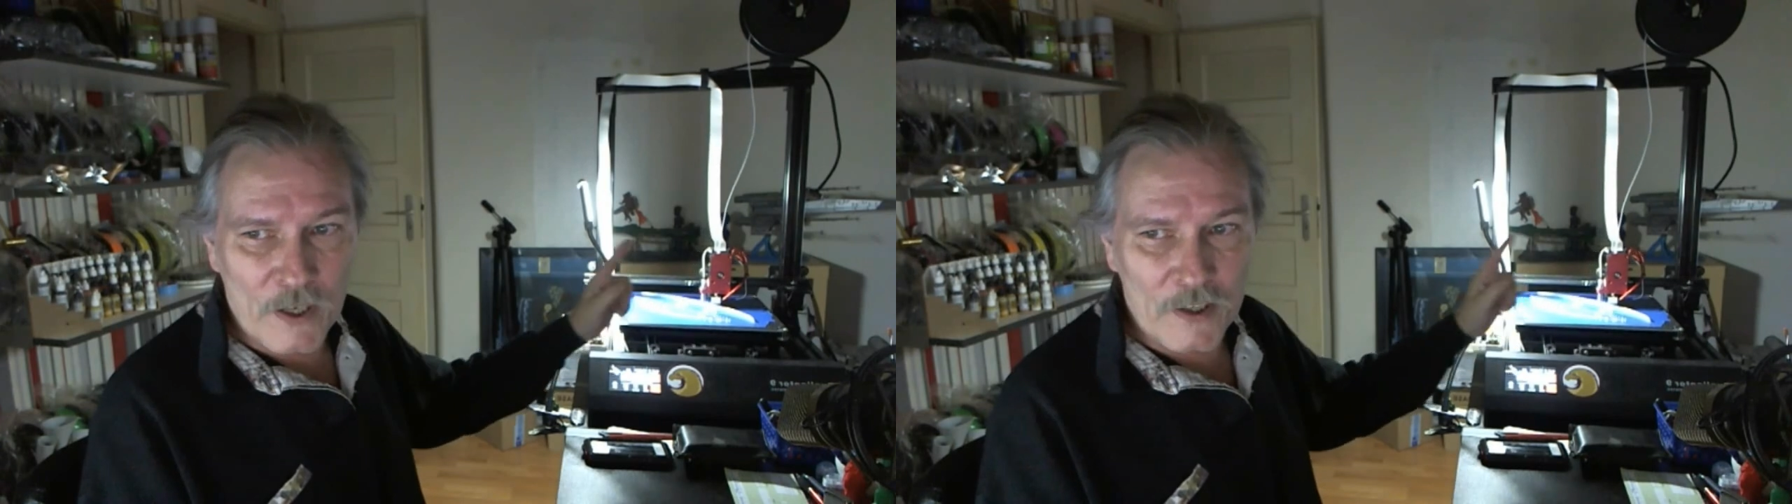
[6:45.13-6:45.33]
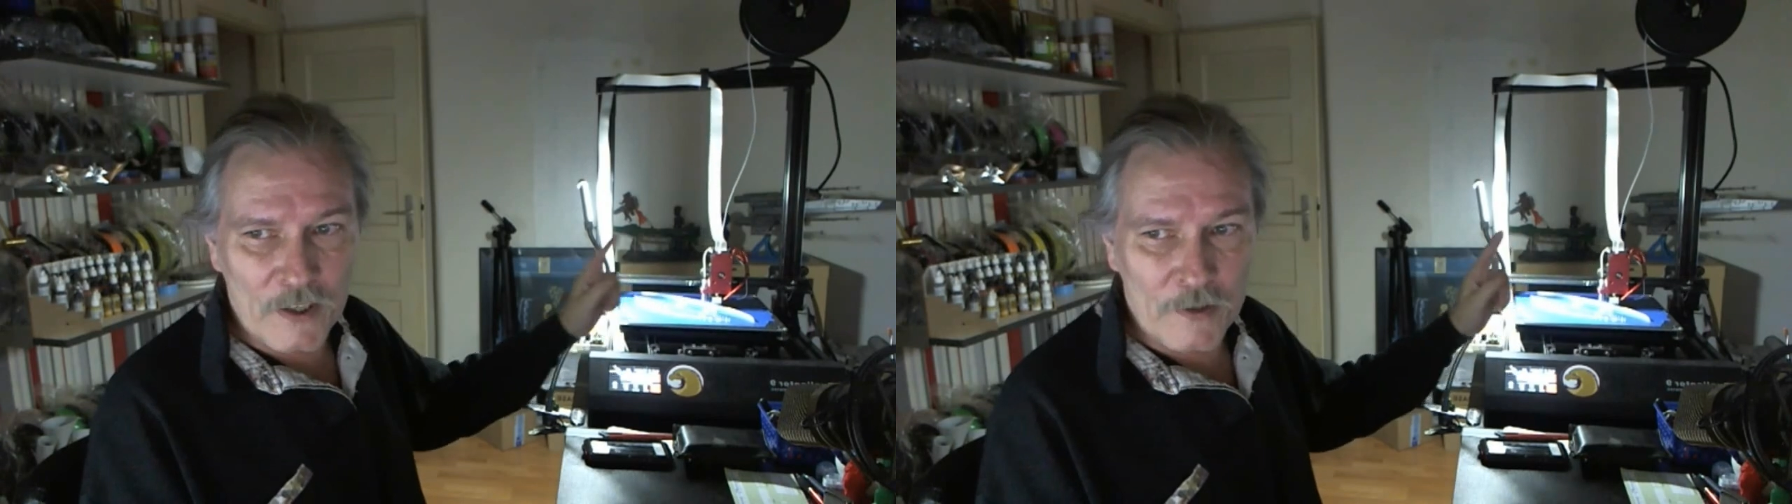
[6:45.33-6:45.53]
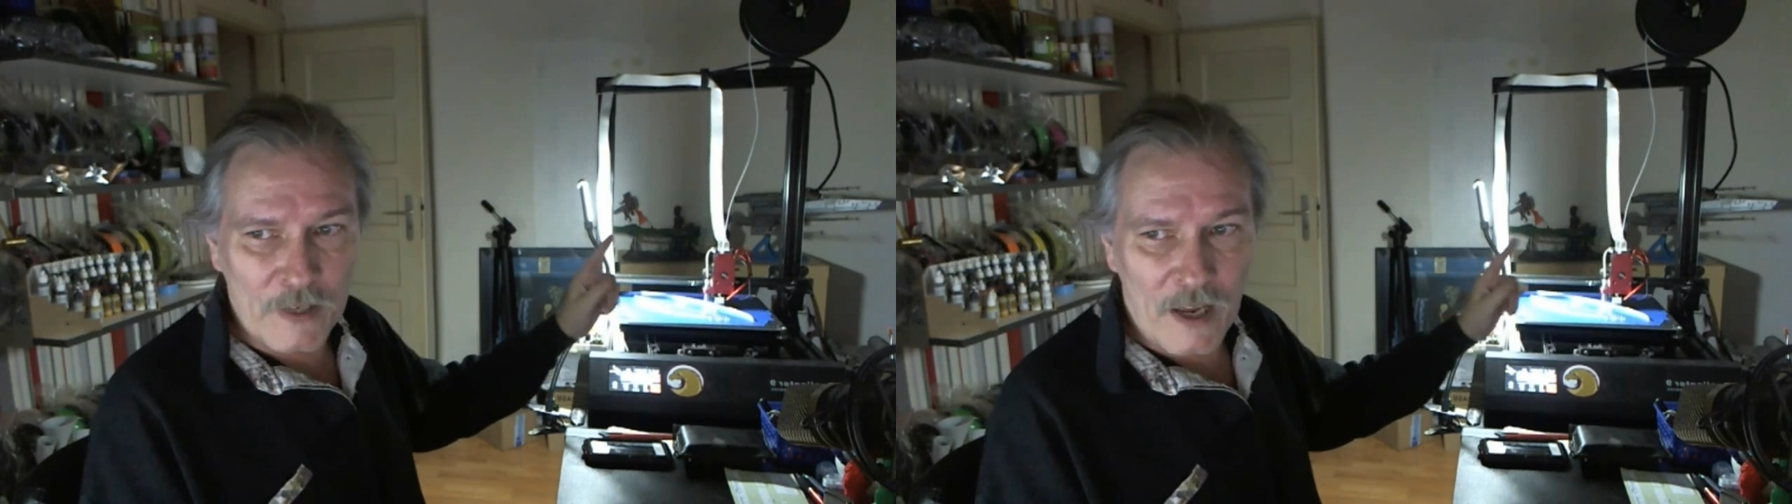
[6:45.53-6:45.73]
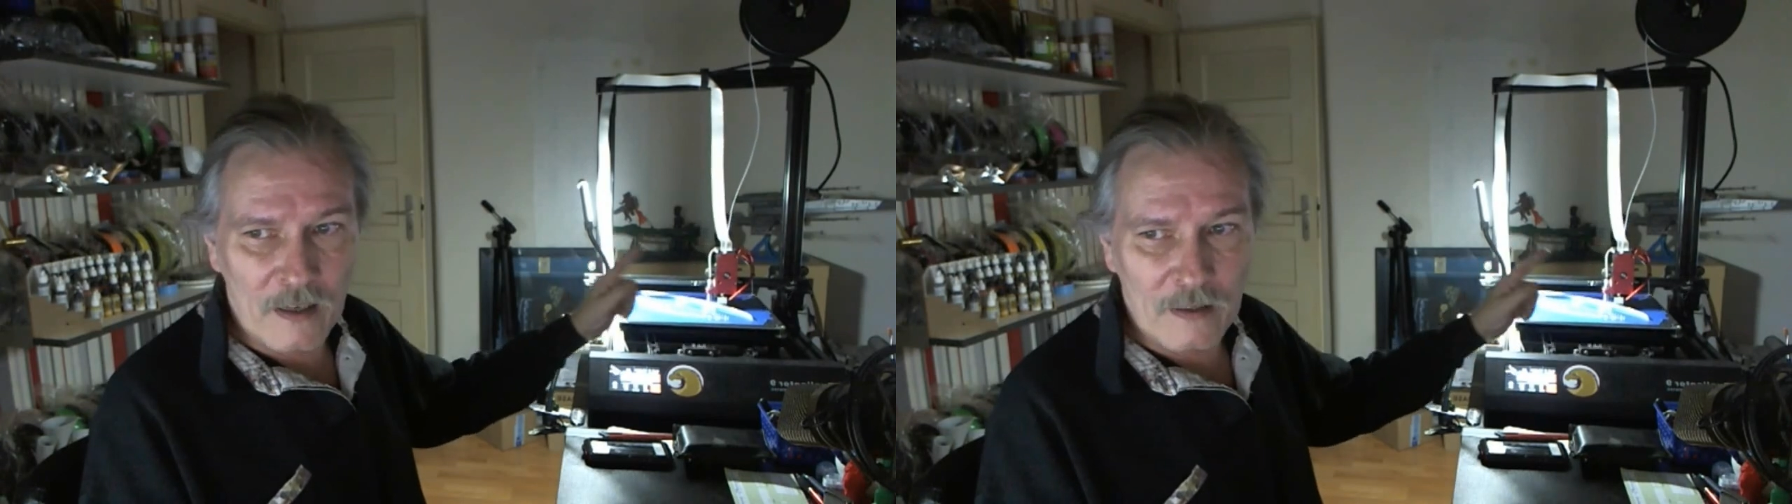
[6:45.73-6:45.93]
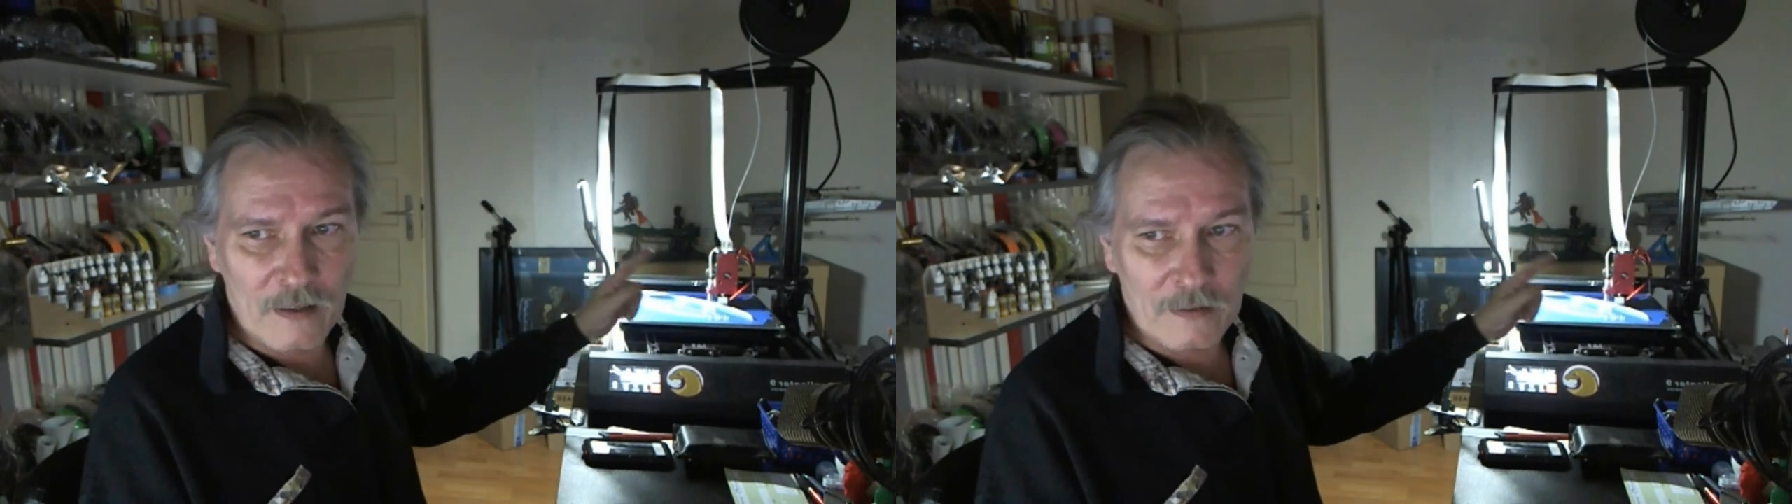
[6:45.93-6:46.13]
degree
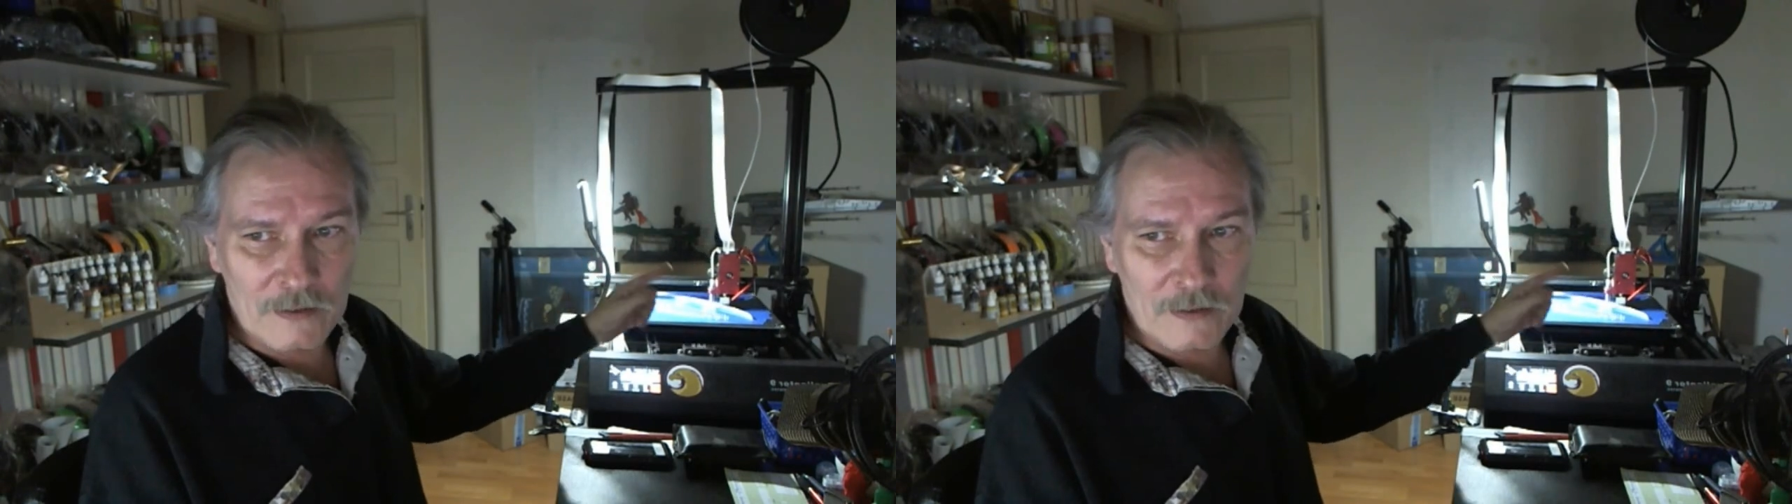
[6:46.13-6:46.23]
angle